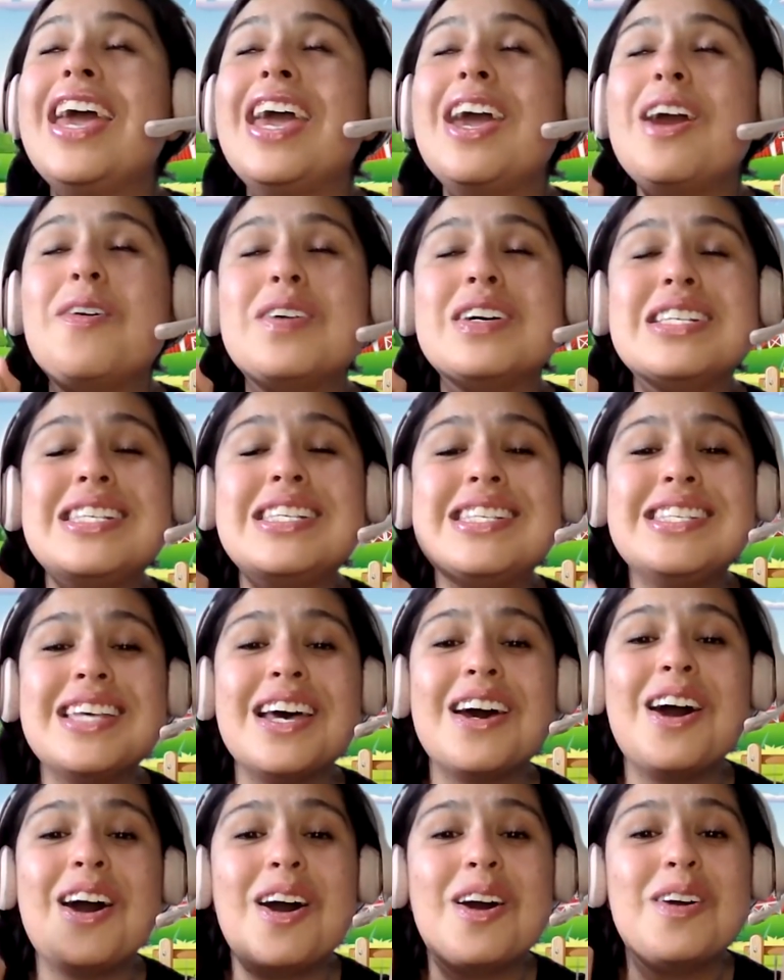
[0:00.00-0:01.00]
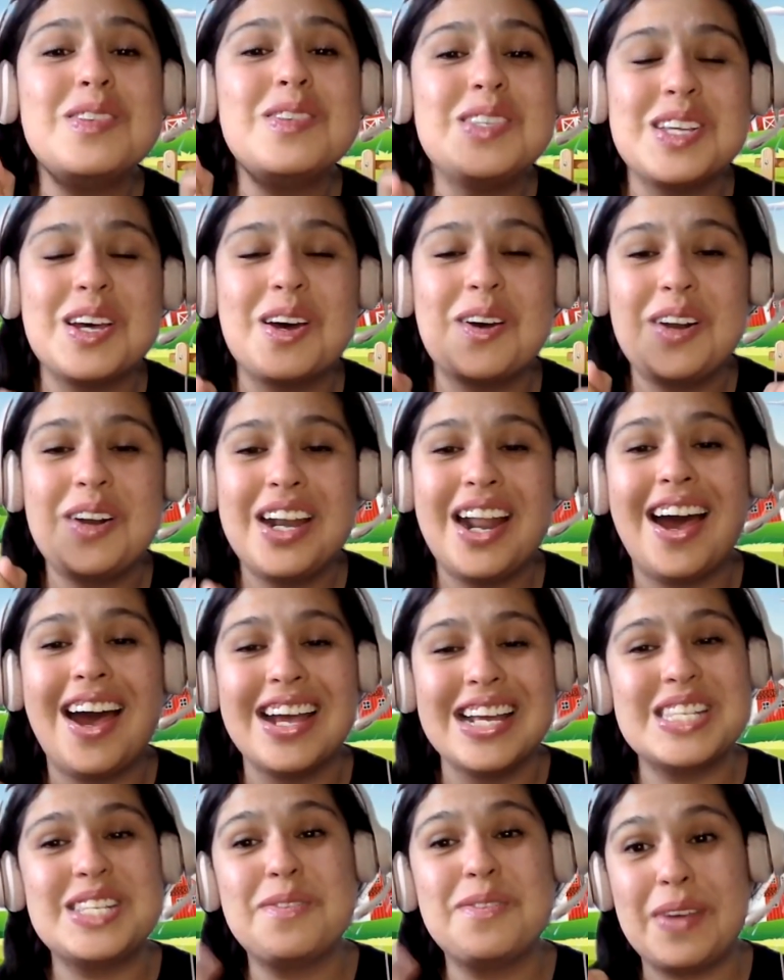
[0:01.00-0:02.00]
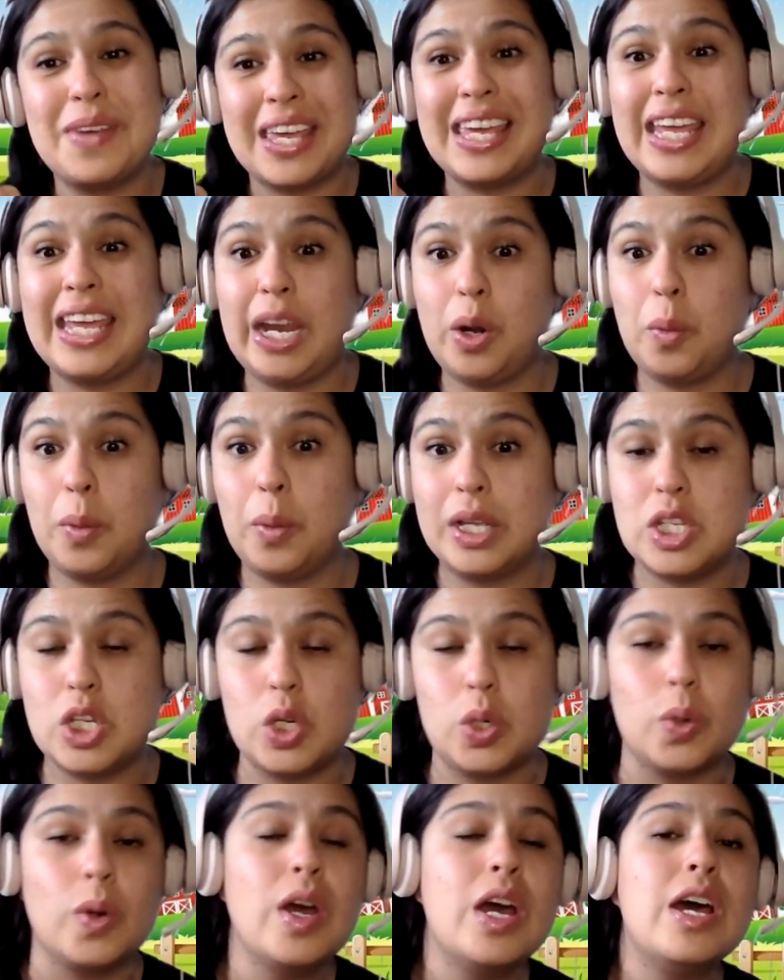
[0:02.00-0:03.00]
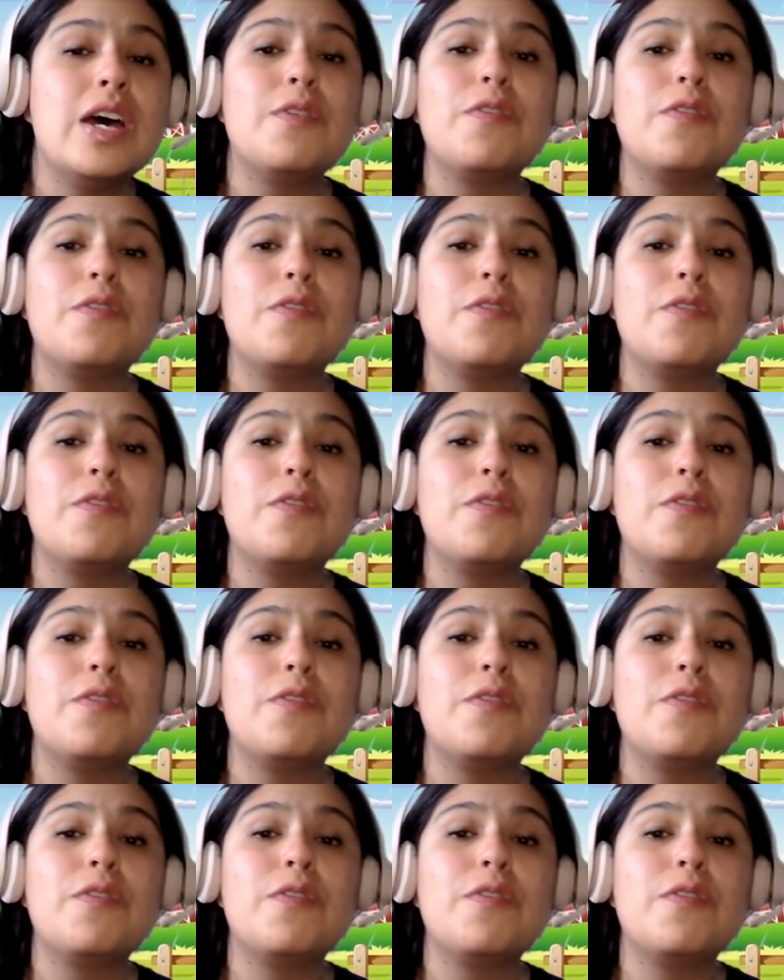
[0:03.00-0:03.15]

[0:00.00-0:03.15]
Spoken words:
It was so nice to be here with you.